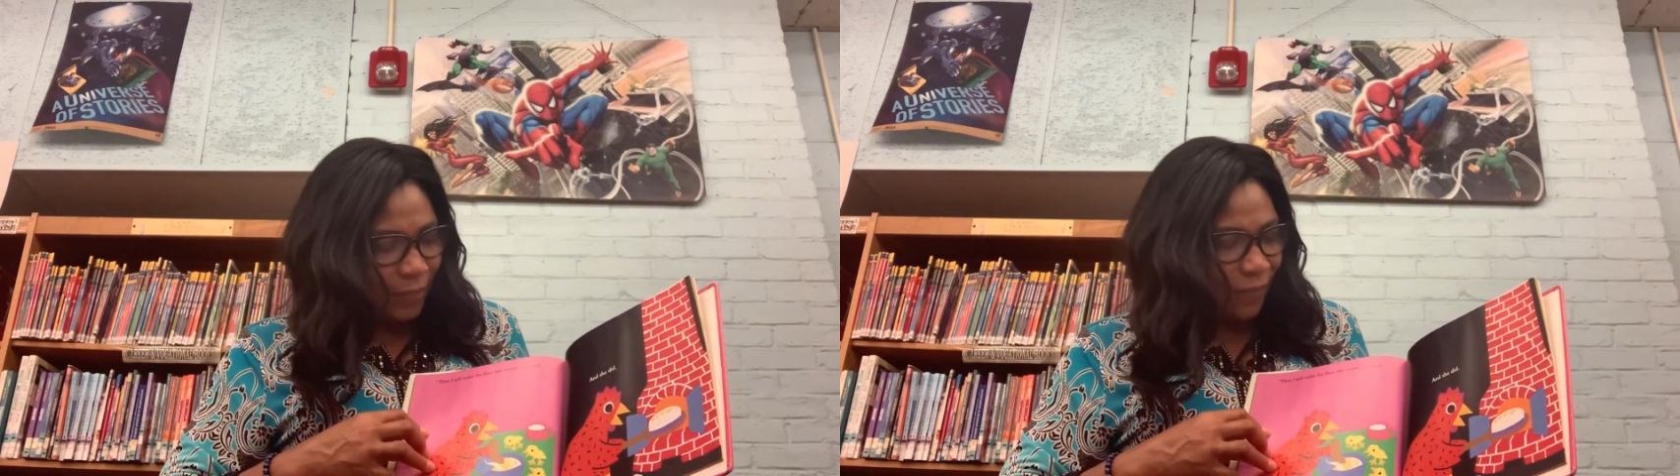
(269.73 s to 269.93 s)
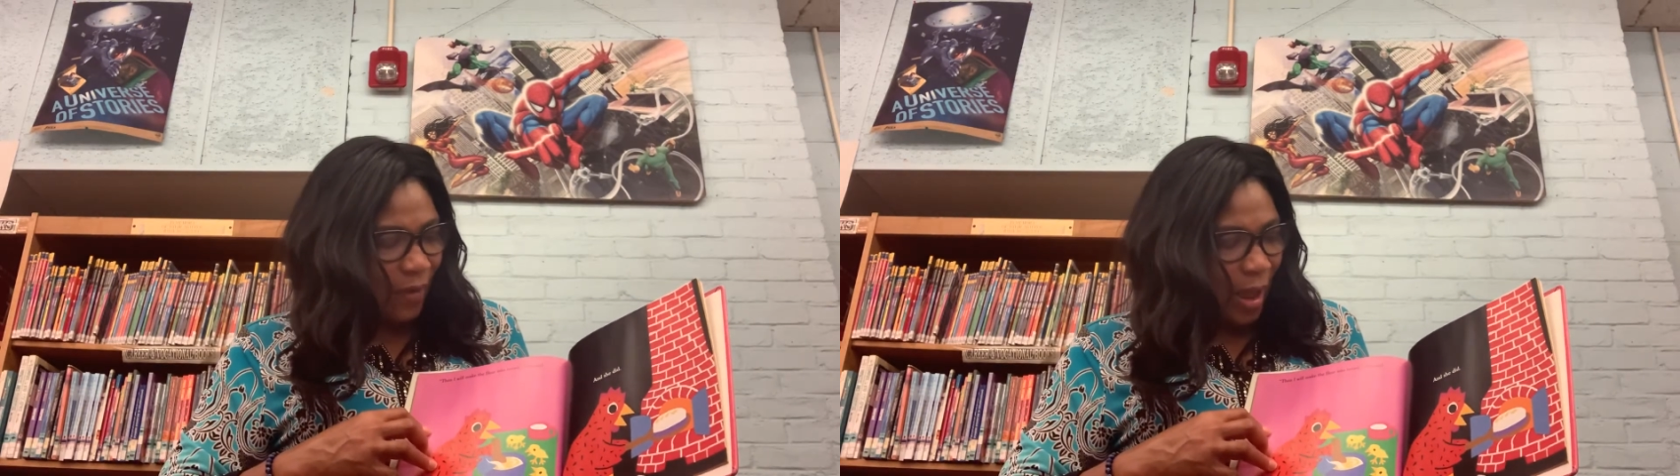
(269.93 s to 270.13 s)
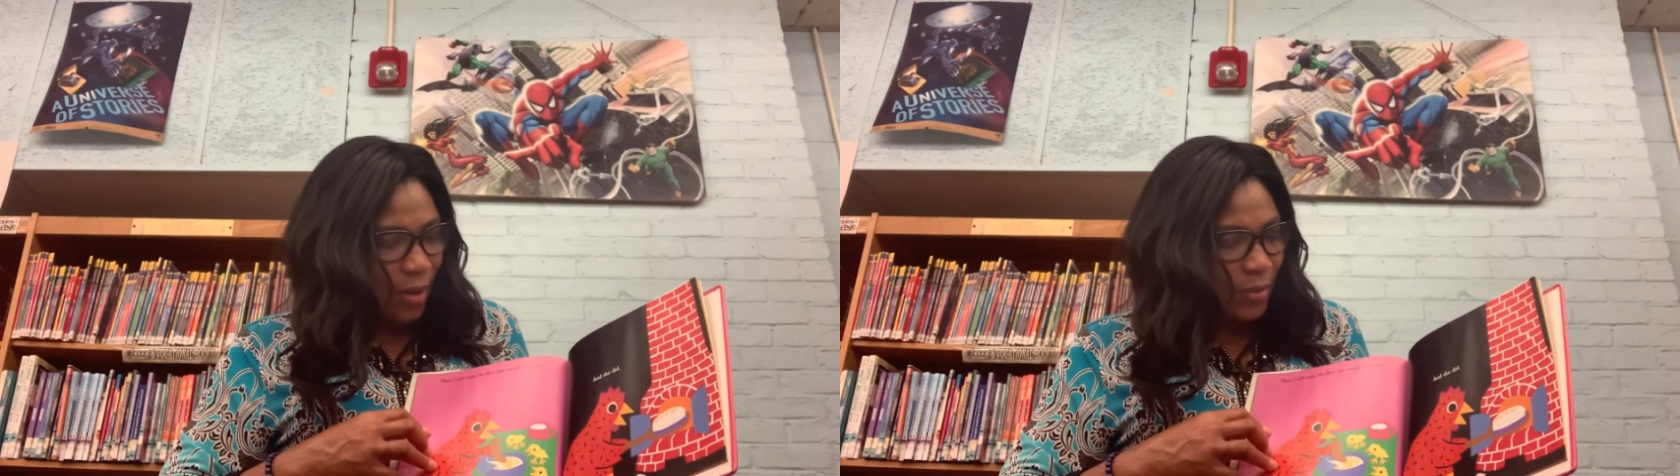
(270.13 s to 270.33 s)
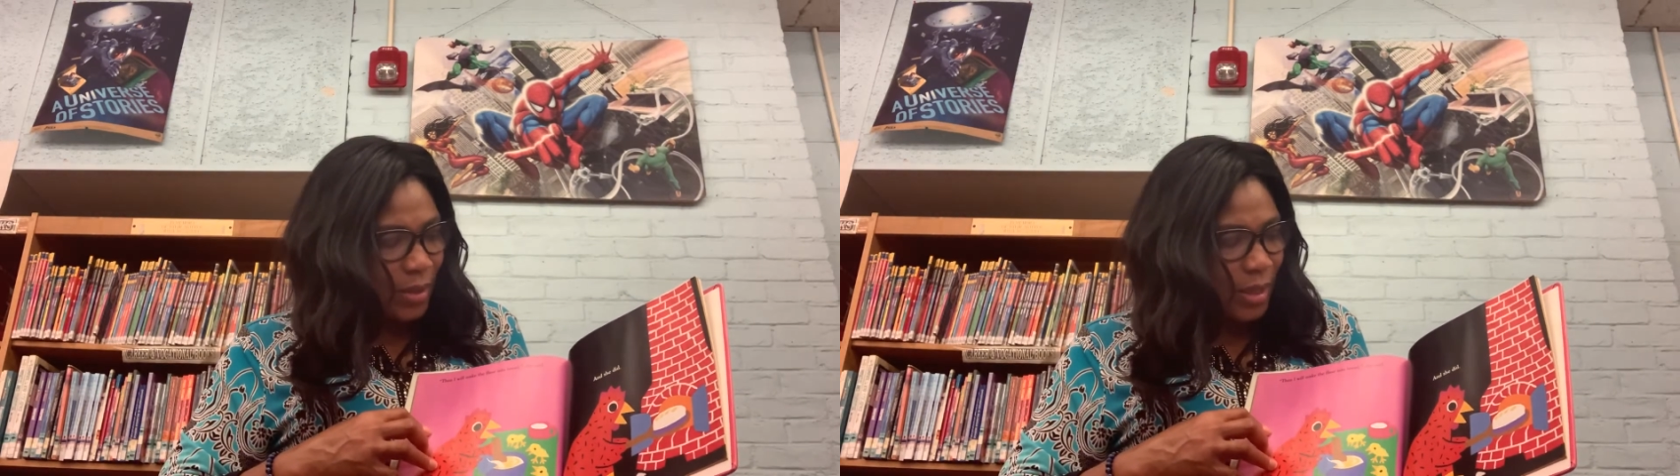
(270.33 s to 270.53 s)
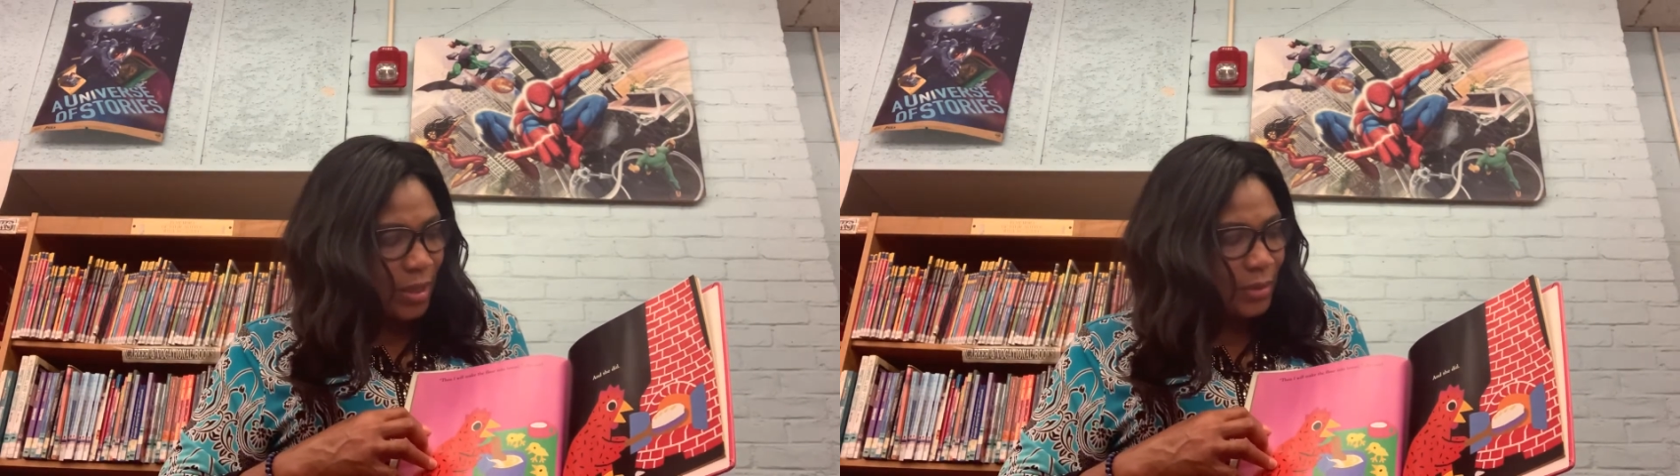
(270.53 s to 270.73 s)

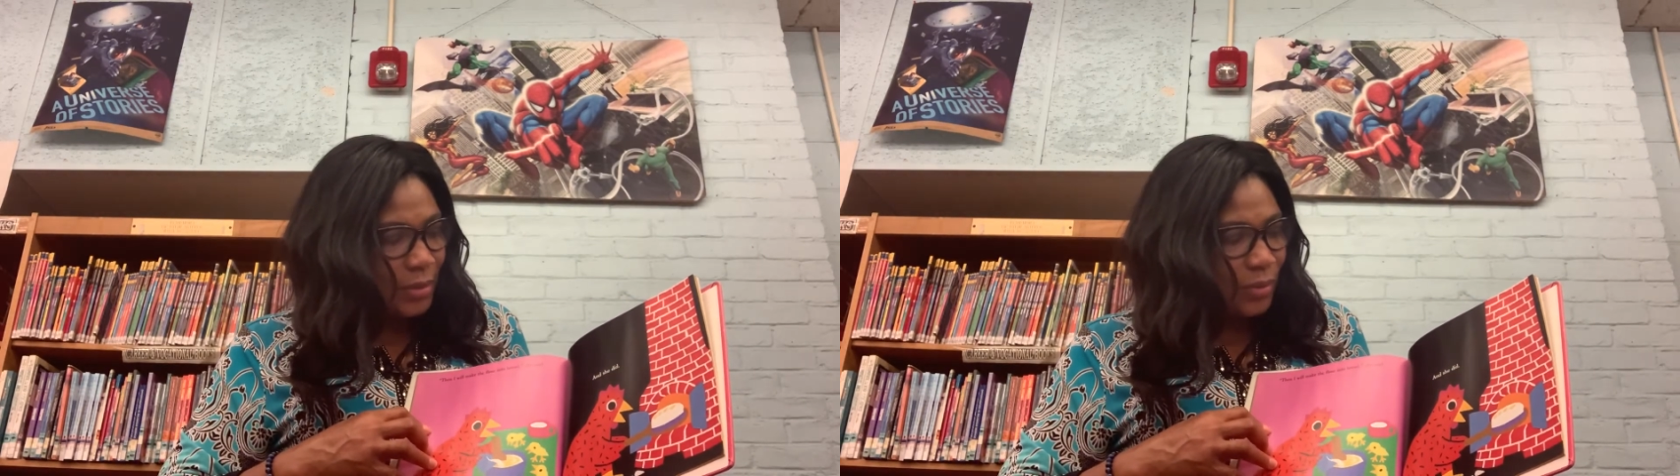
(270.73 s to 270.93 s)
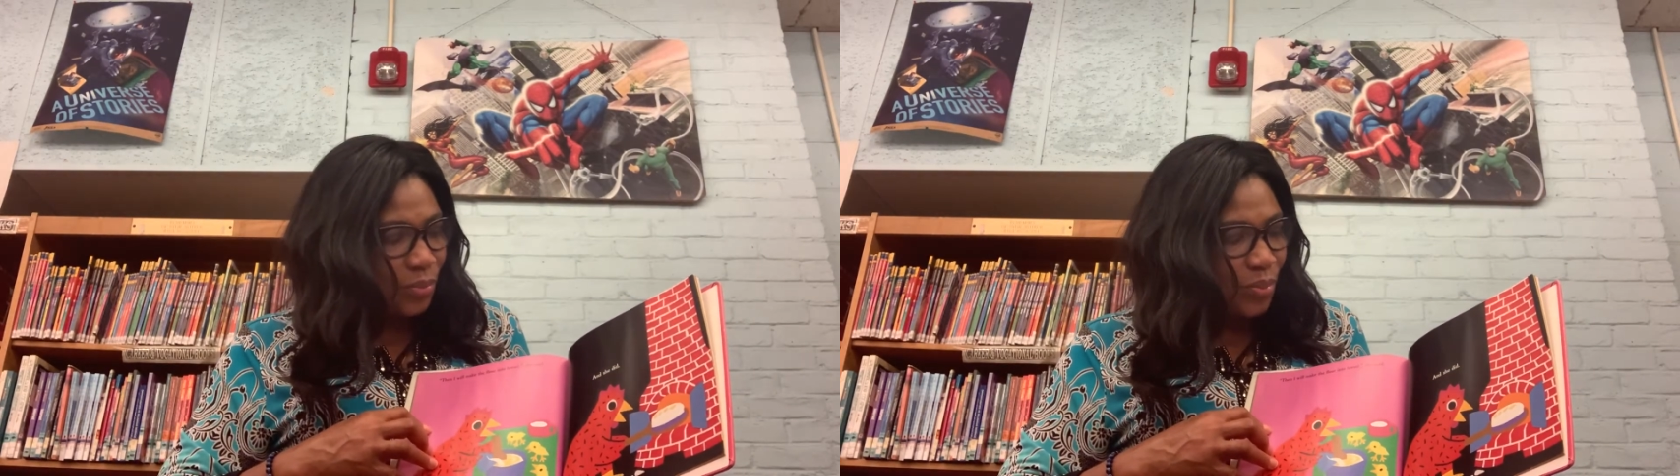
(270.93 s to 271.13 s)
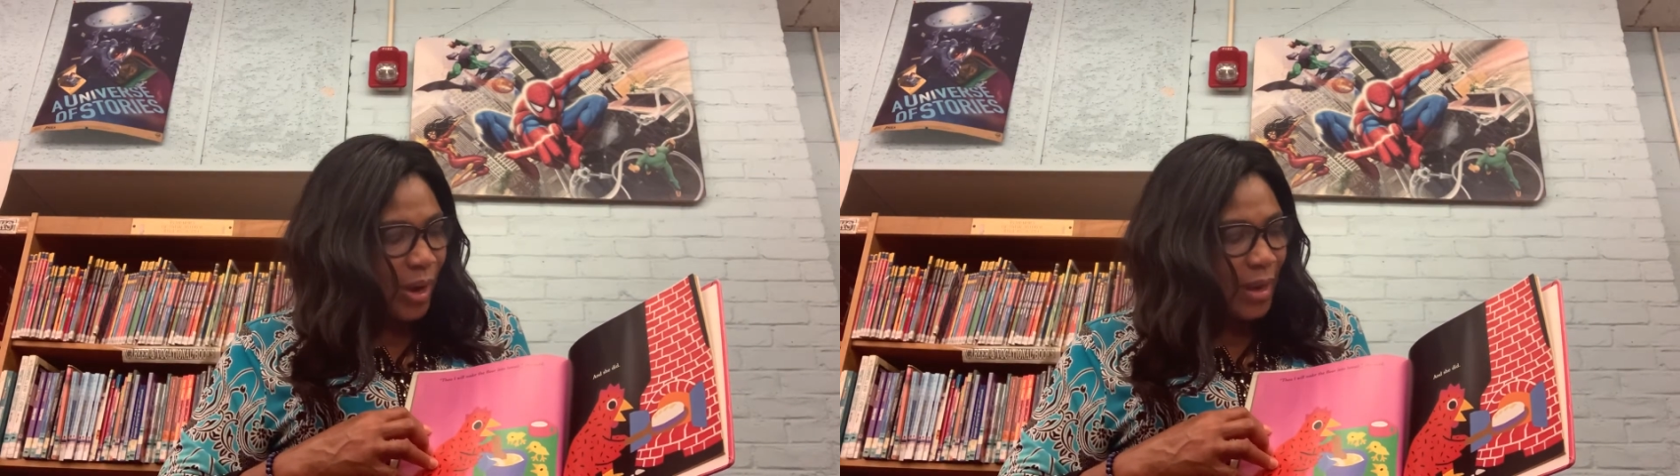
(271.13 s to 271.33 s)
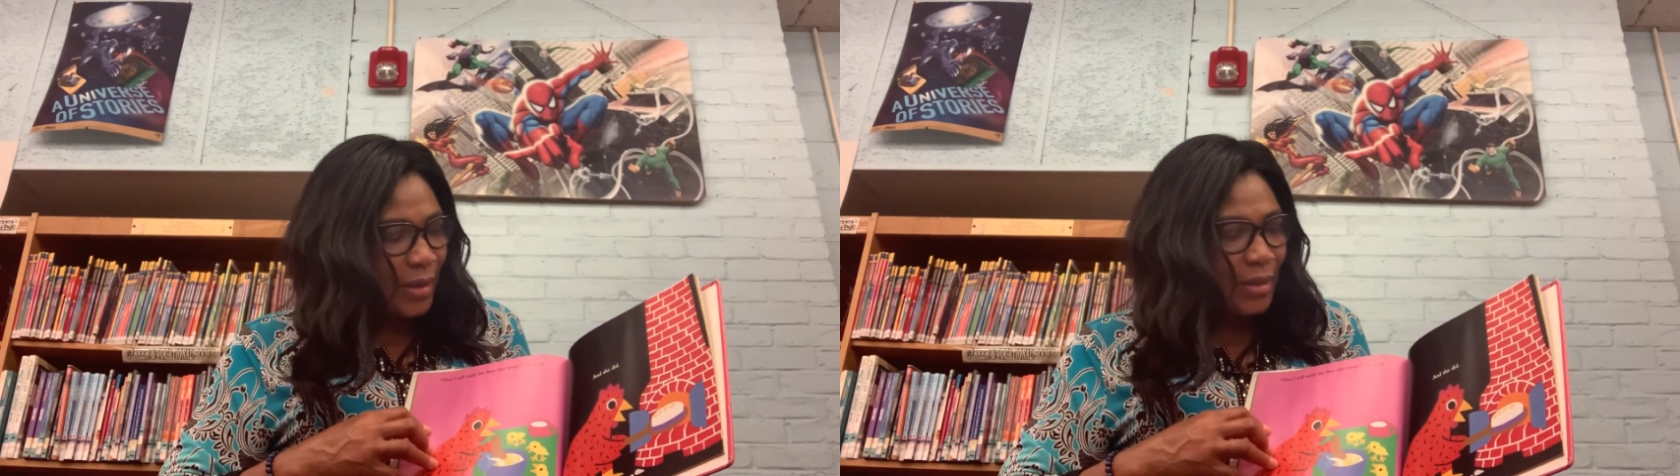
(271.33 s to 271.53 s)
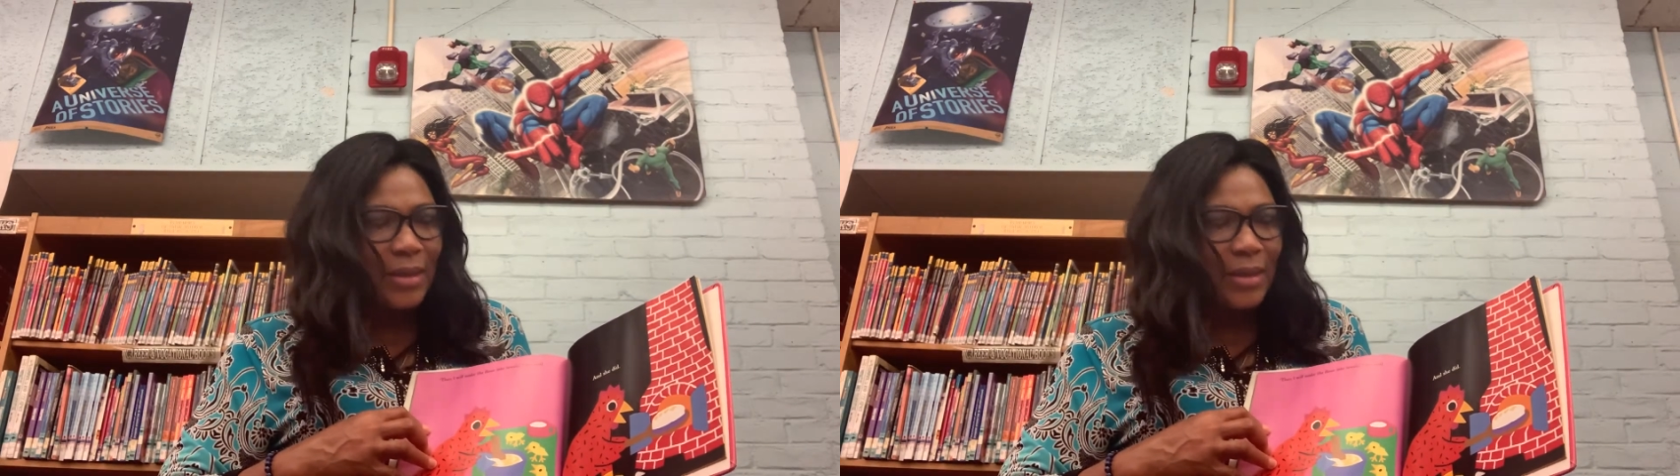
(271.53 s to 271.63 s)
flour into bread,"